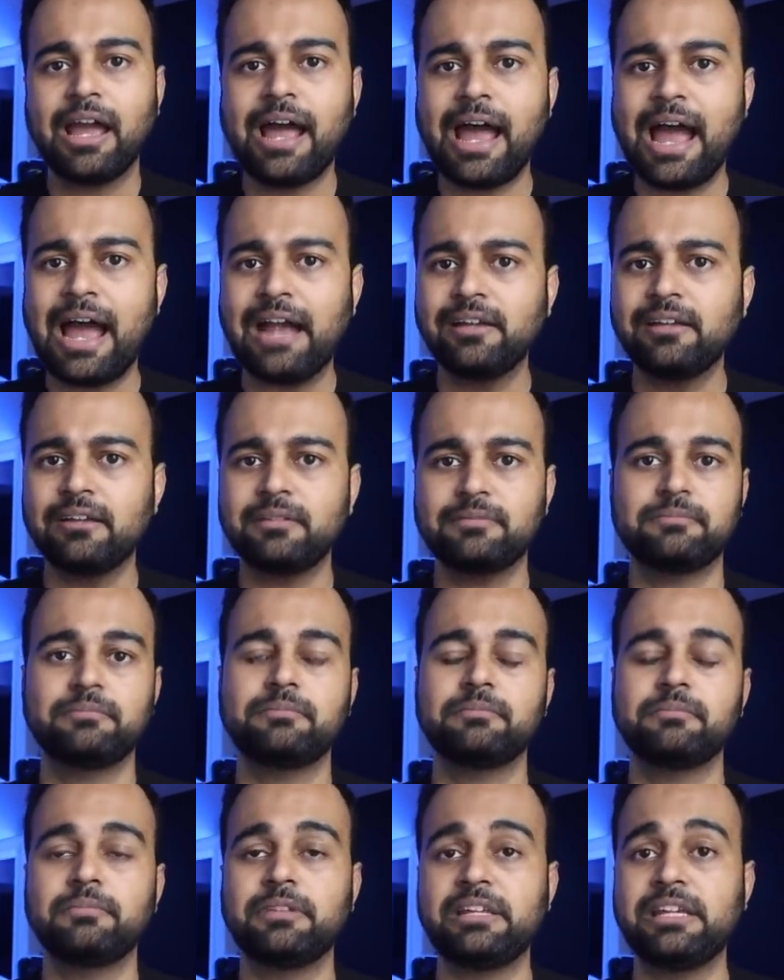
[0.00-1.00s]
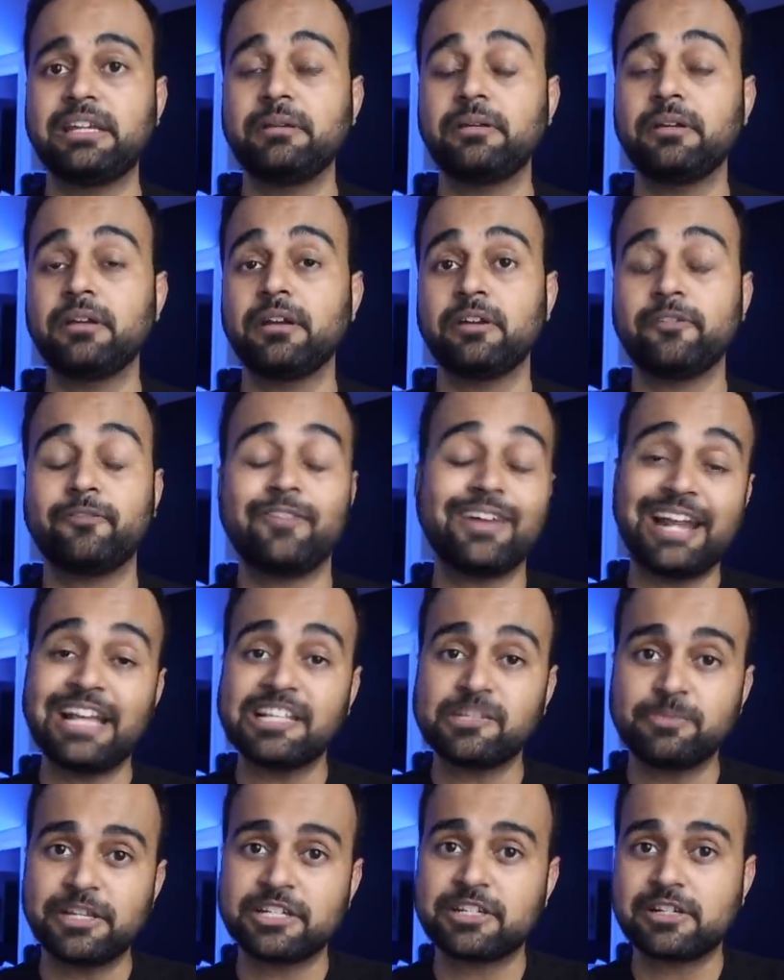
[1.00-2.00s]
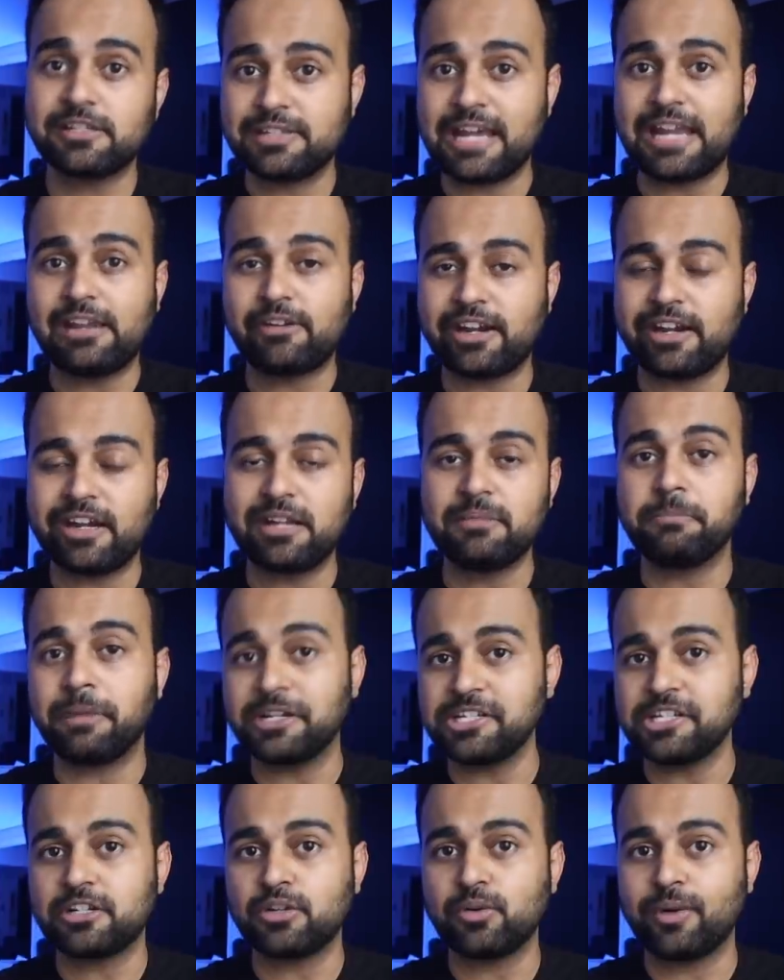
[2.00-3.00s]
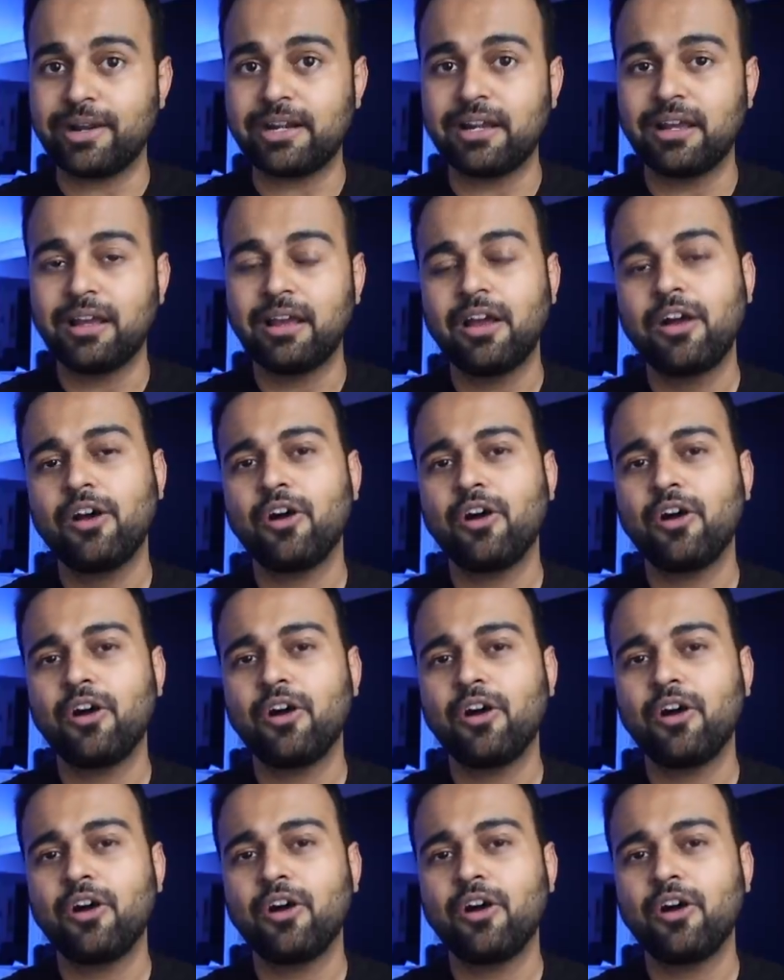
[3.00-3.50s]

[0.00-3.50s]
and the Finance Minister is allocating budget to it,